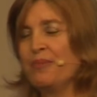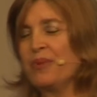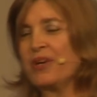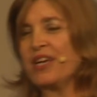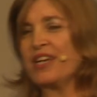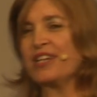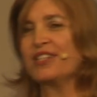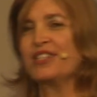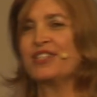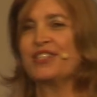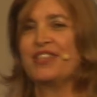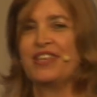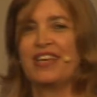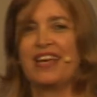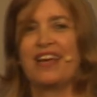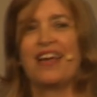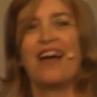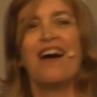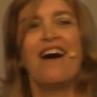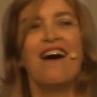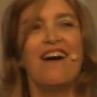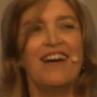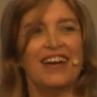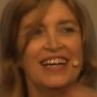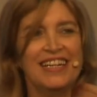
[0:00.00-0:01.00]
because the
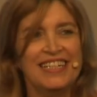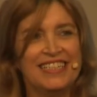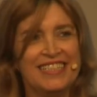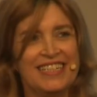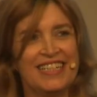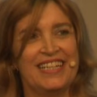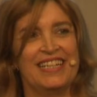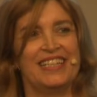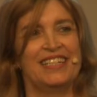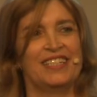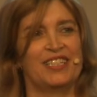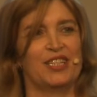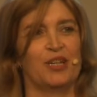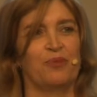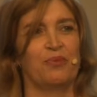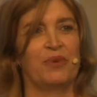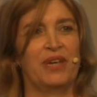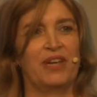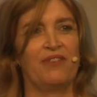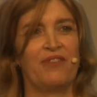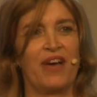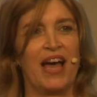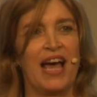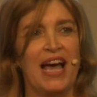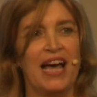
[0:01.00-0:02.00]
ideas that
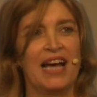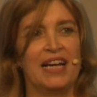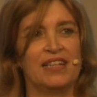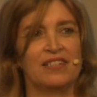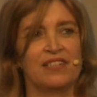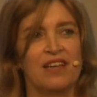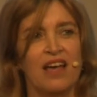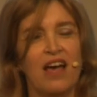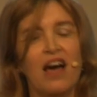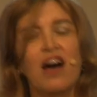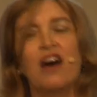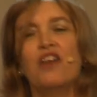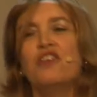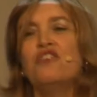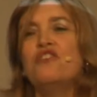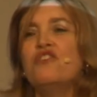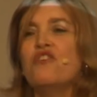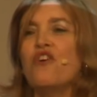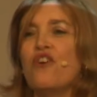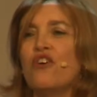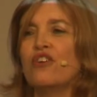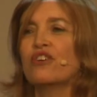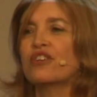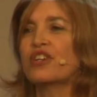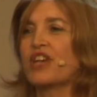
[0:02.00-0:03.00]
we've had are
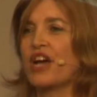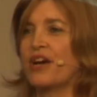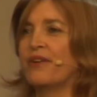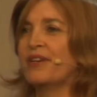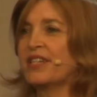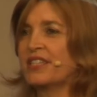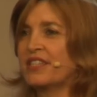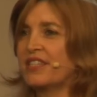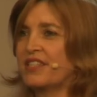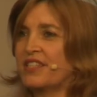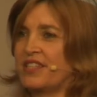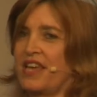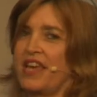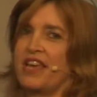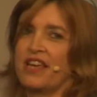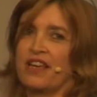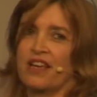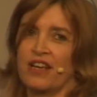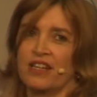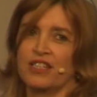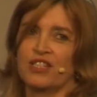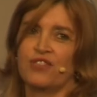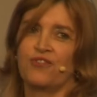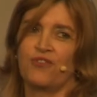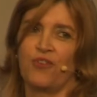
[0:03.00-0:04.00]
not going to
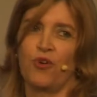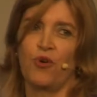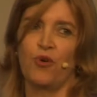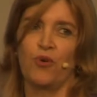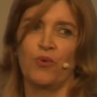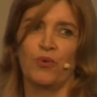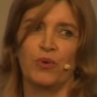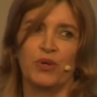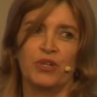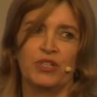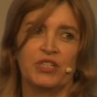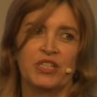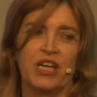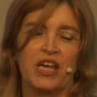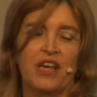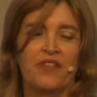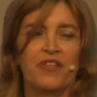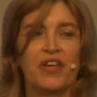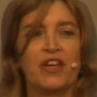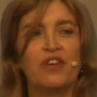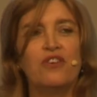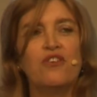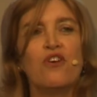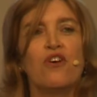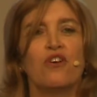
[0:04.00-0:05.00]
take us forward.
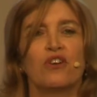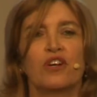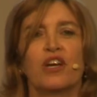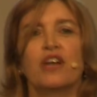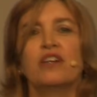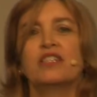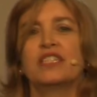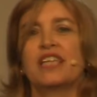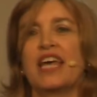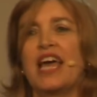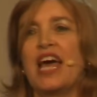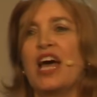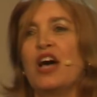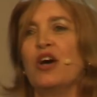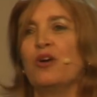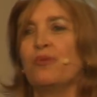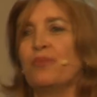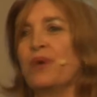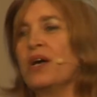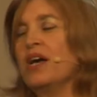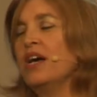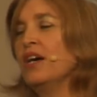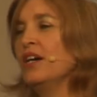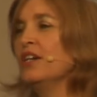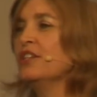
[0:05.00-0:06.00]
They're not going to
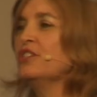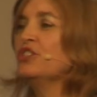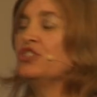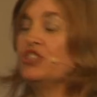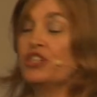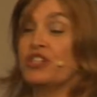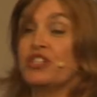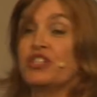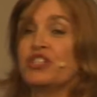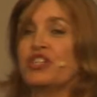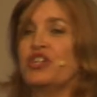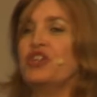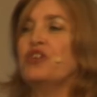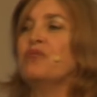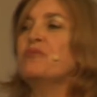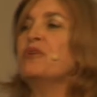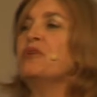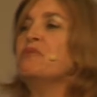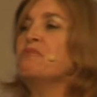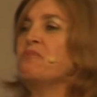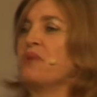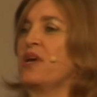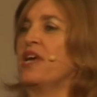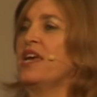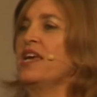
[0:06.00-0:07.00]
help just
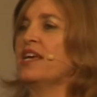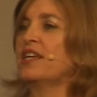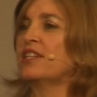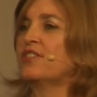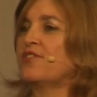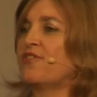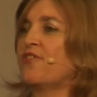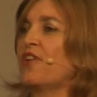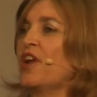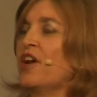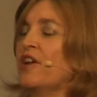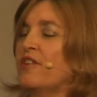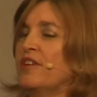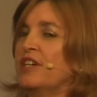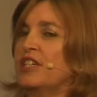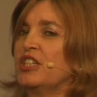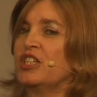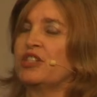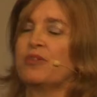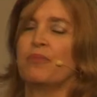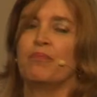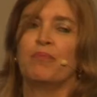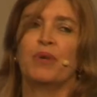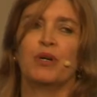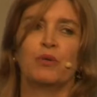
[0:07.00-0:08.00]
human beings
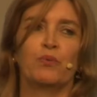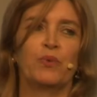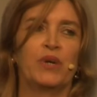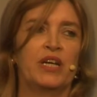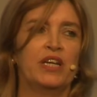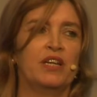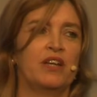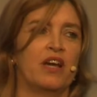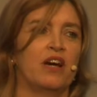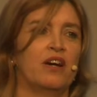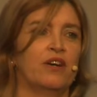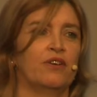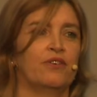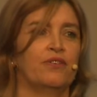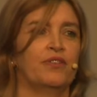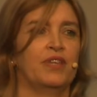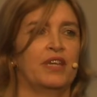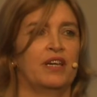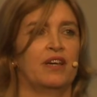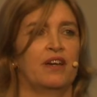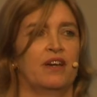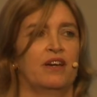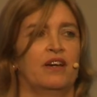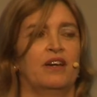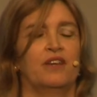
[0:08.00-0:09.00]
flourish, but we know
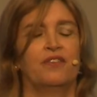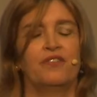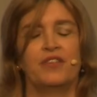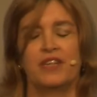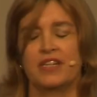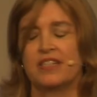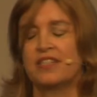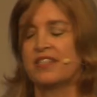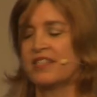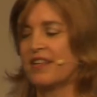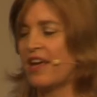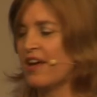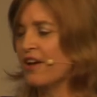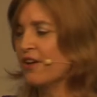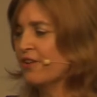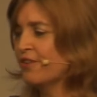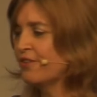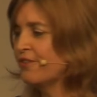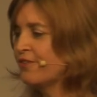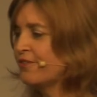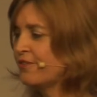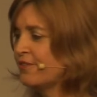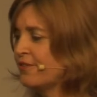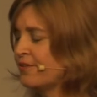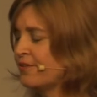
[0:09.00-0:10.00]
the earth itself.